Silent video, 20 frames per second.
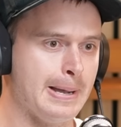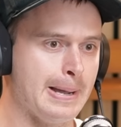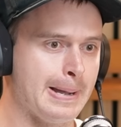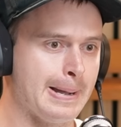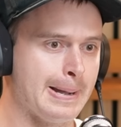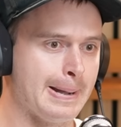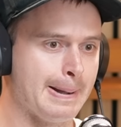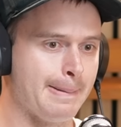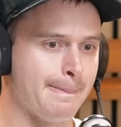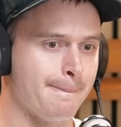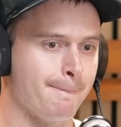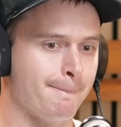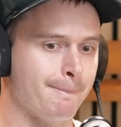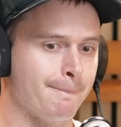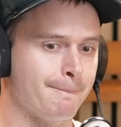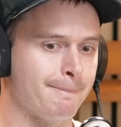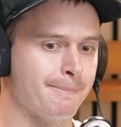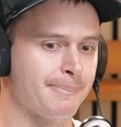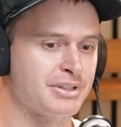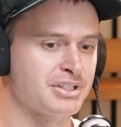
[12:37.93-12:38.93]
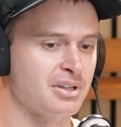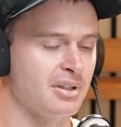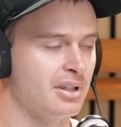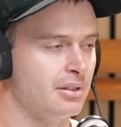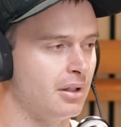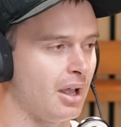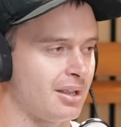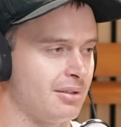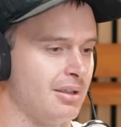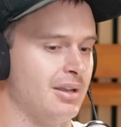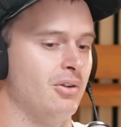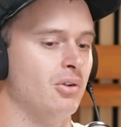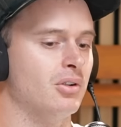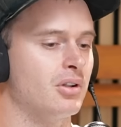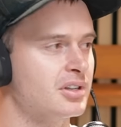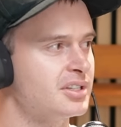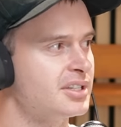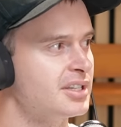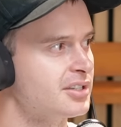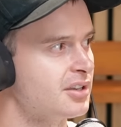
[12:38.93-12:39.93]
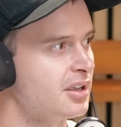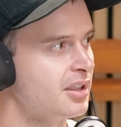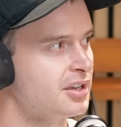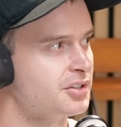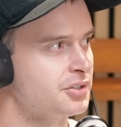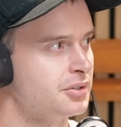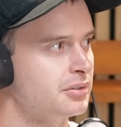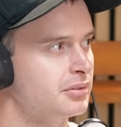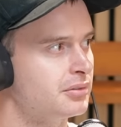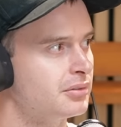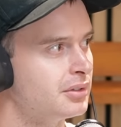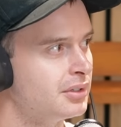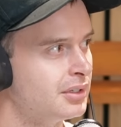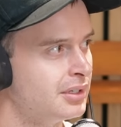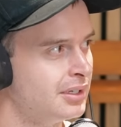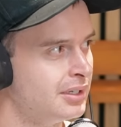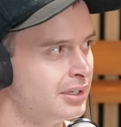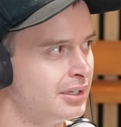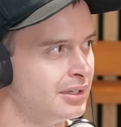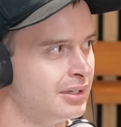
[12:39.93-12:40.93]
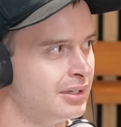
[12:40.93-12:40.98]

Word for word: Um, so that, like, in all honesty, so they should. Yeah,